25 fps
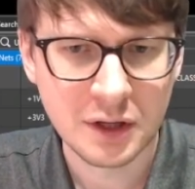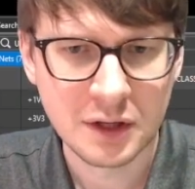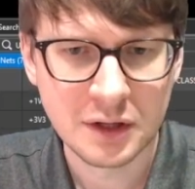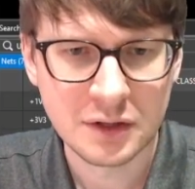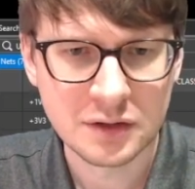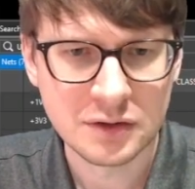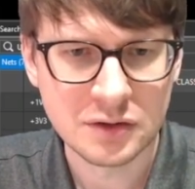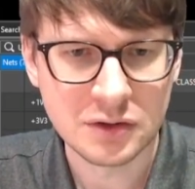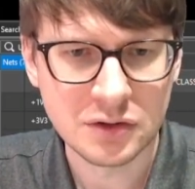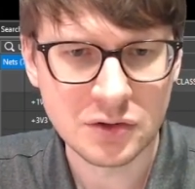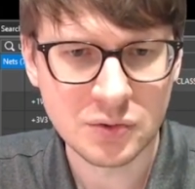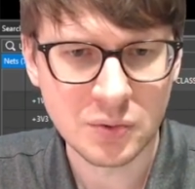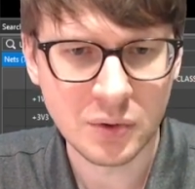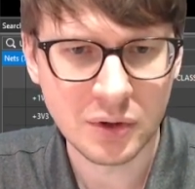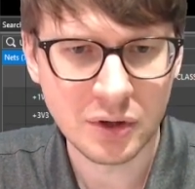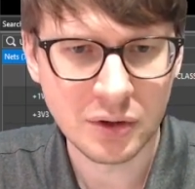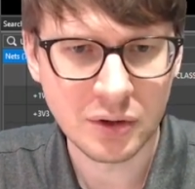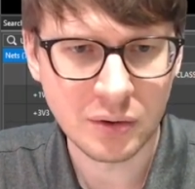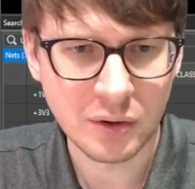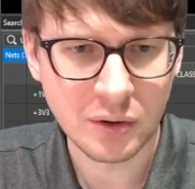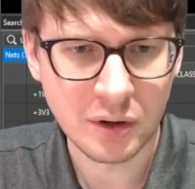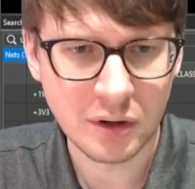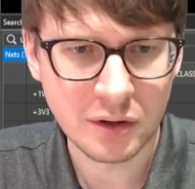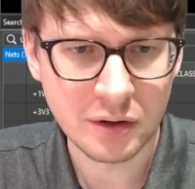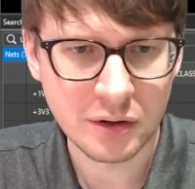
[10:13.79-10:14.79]
So this will go
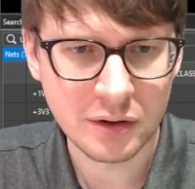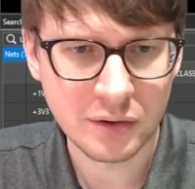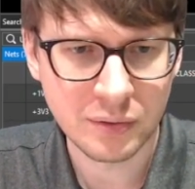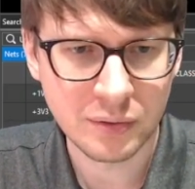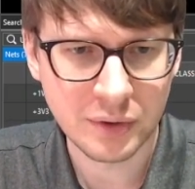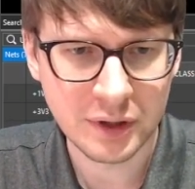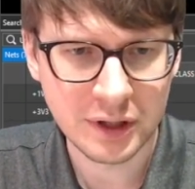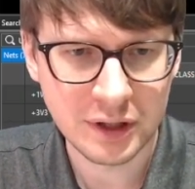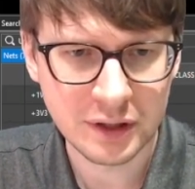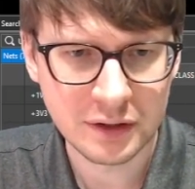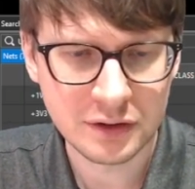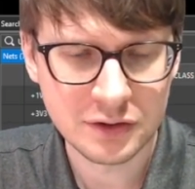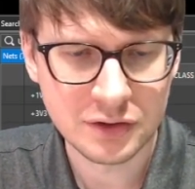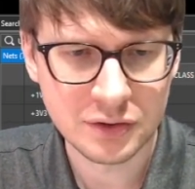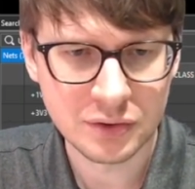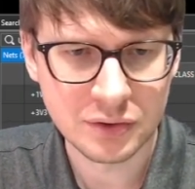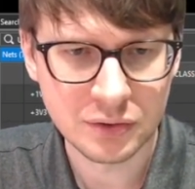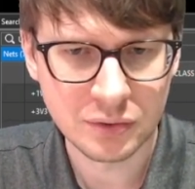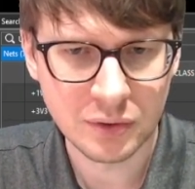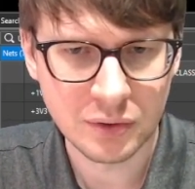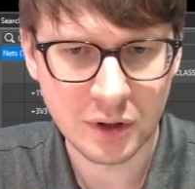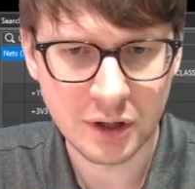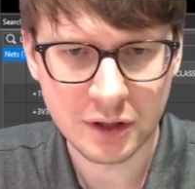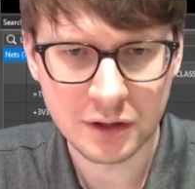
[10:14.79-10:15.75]
all the way to our